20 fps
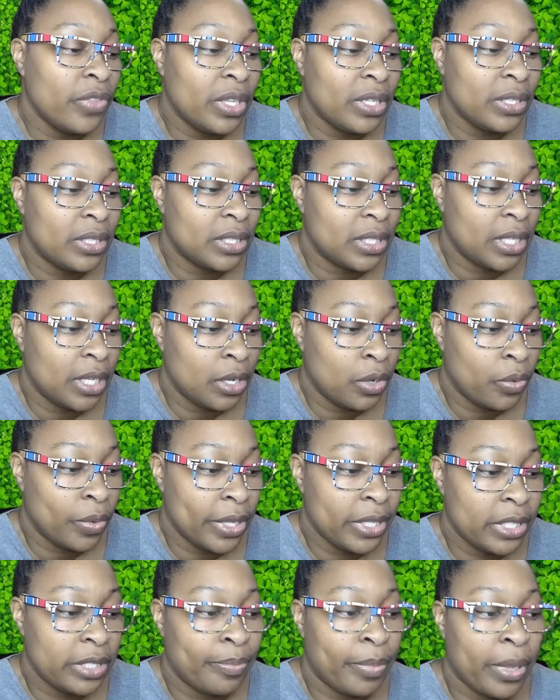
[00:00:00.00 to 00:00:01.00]
the
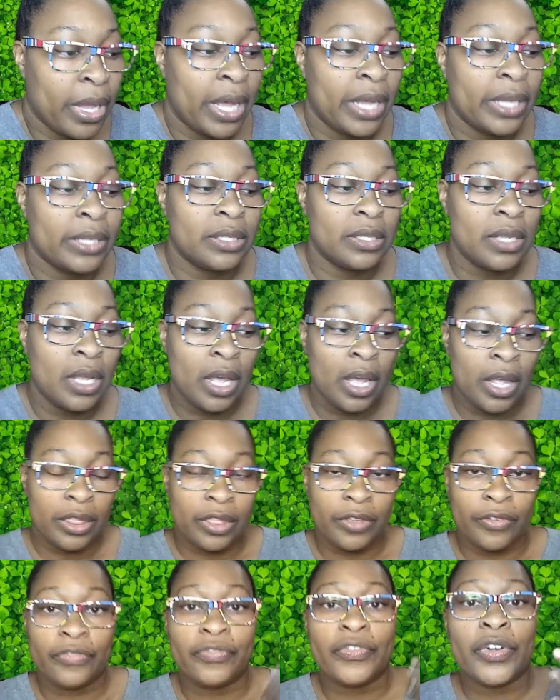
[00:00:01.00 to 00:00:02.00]
sequence but
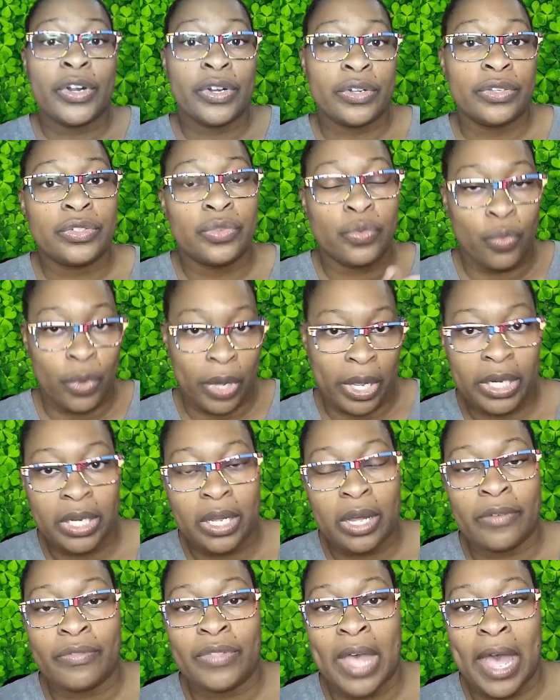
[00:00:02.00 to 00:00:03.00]
the first one
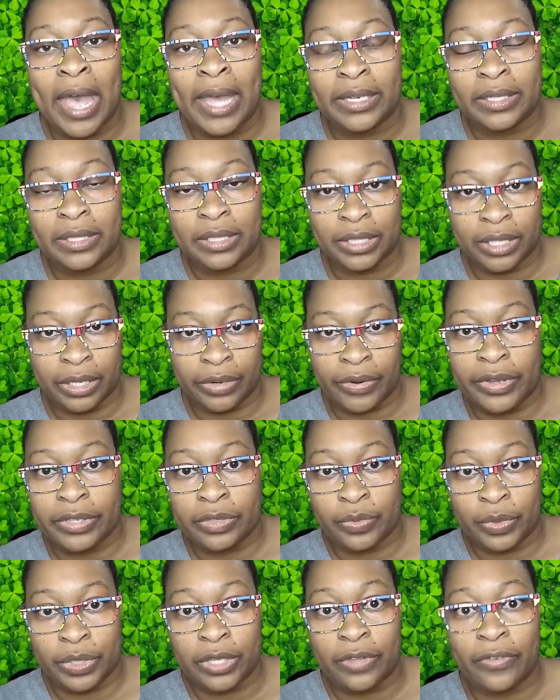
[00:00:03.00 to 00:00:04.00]
of that series
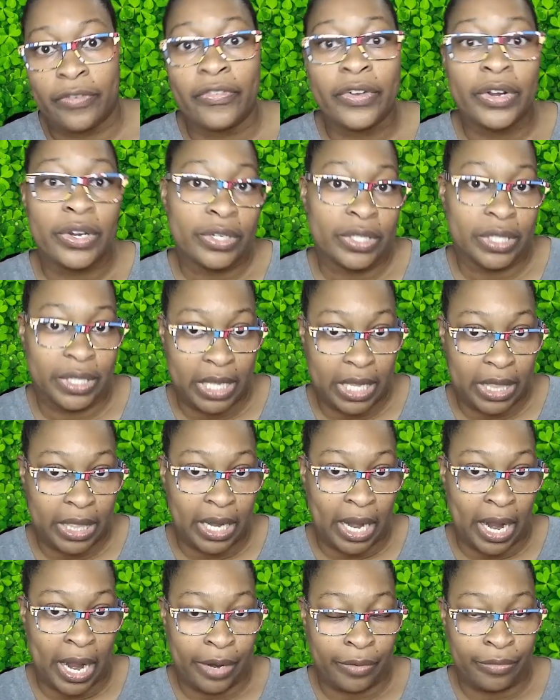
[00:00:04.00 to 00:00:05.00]
was the first thing that
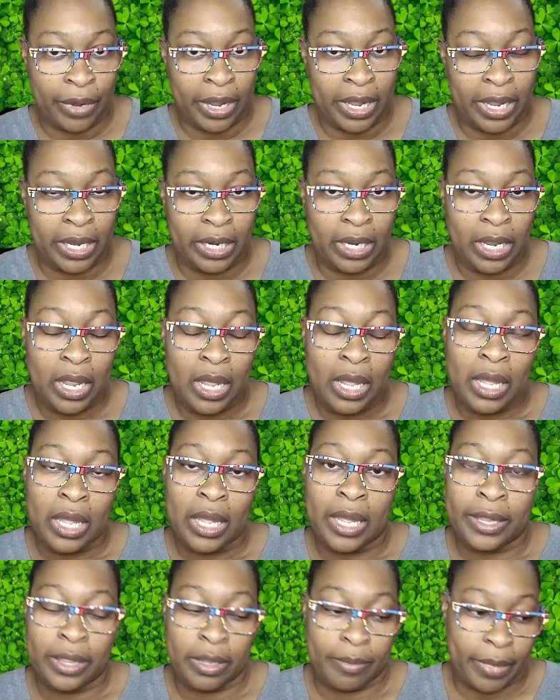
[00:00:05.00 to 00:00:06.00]
I read
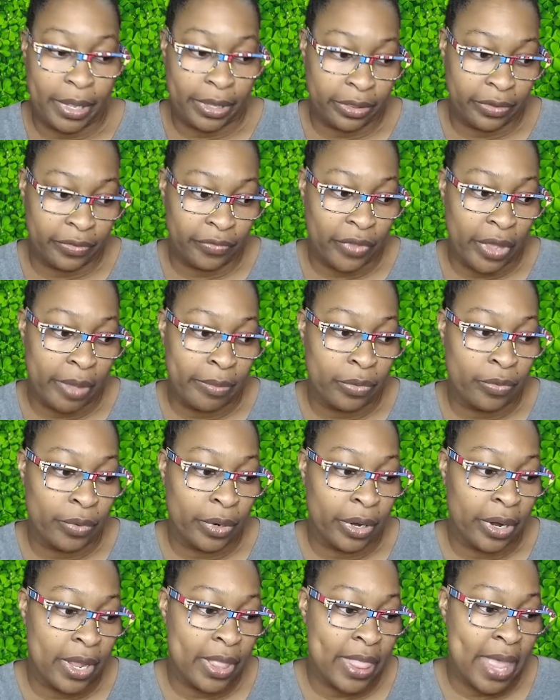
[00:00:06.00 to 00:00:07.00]
in the month of
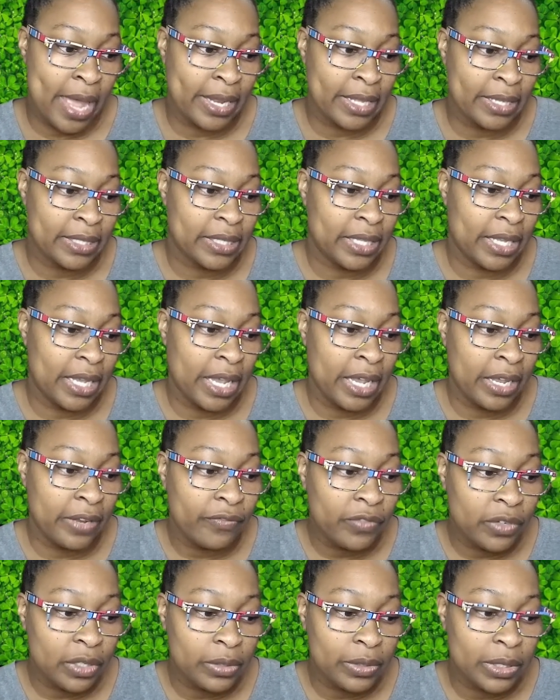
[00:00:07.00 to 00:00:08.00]
February, and that is The
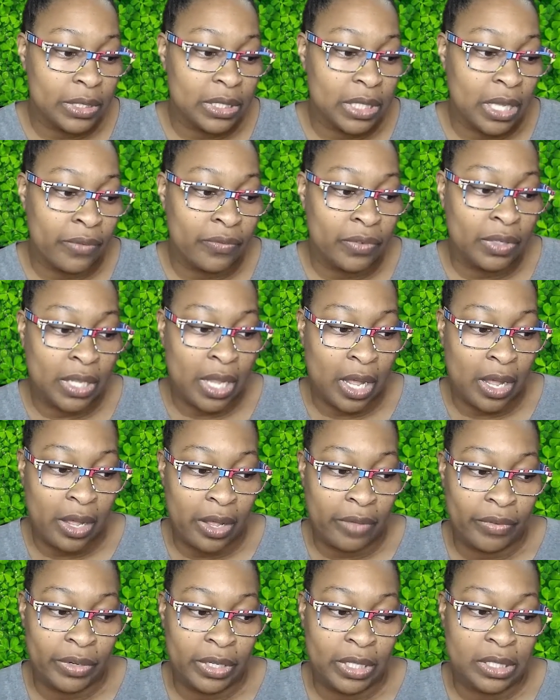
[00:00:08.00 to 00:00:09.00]
Influence of
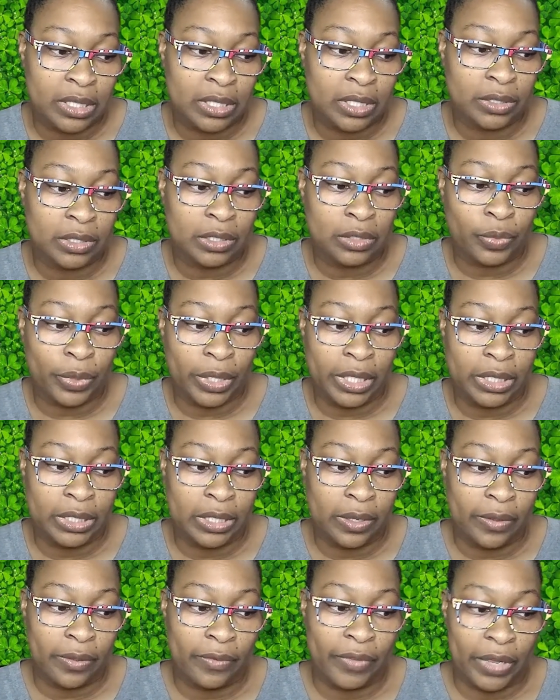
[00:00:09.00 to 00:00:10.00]
Love, and it's a sweet
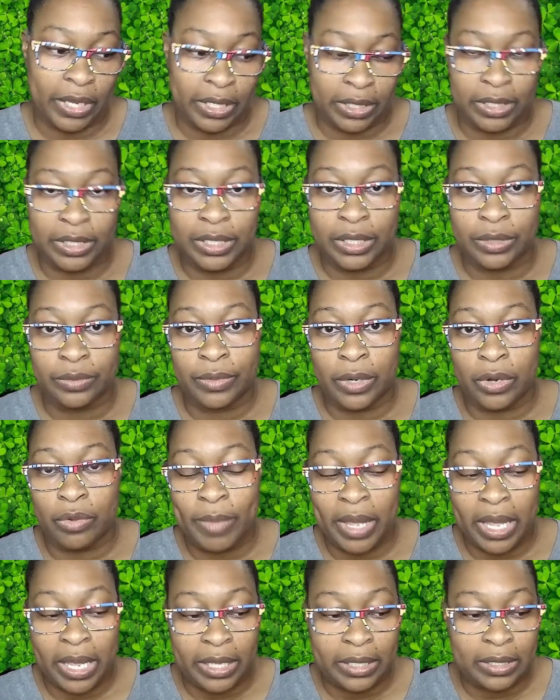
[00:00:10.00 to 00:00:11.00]
fantasy
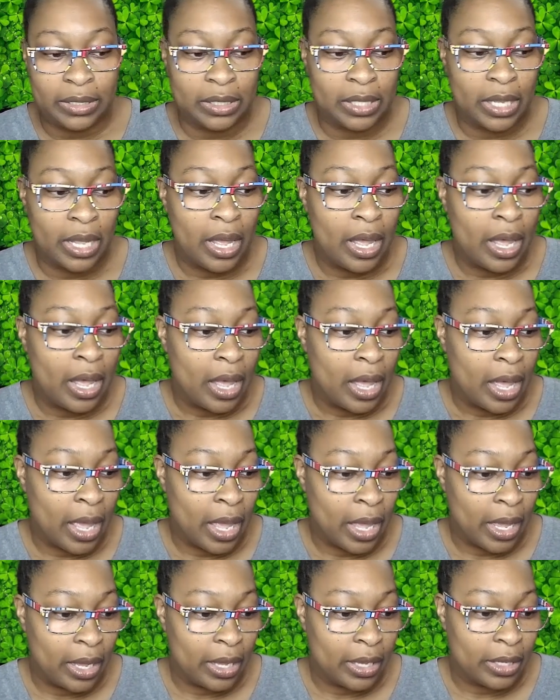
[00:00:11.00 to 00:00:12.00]
romance.
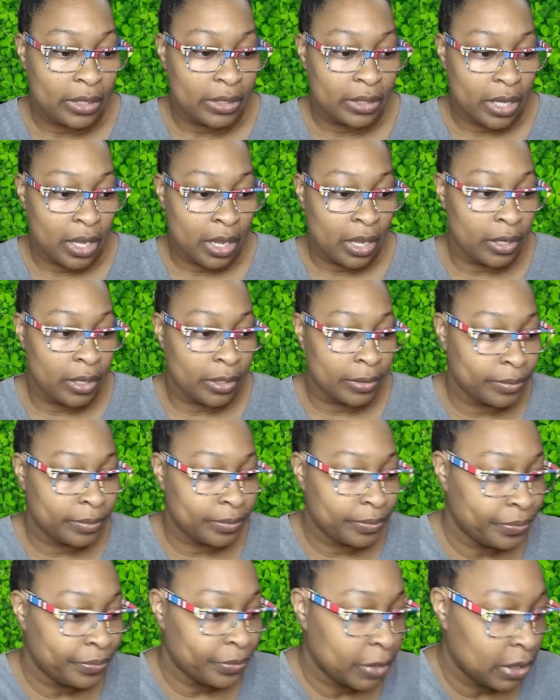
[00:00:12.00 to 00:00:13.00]
And
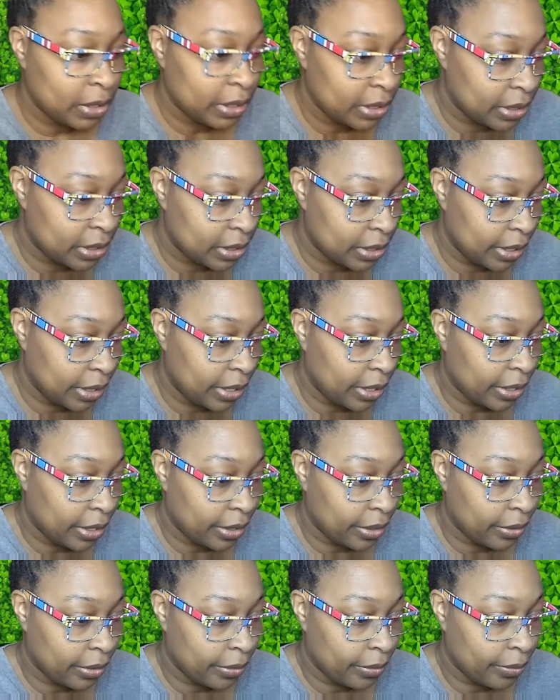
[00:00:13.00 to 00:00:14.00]
um, let's see
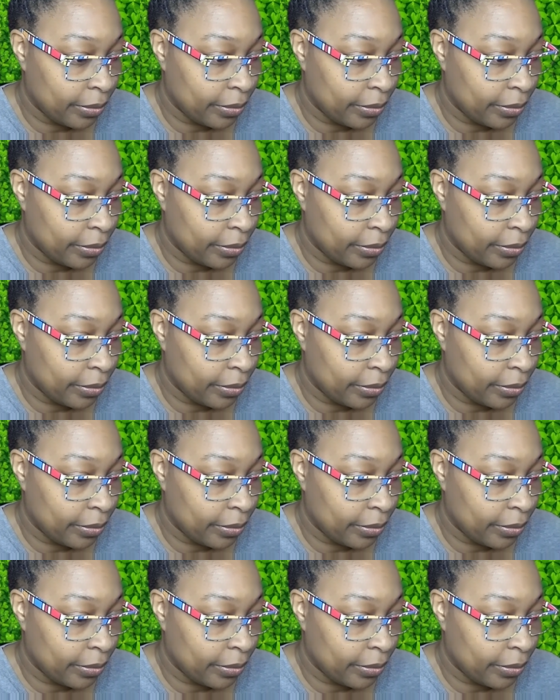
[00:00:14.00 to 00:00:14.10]
here.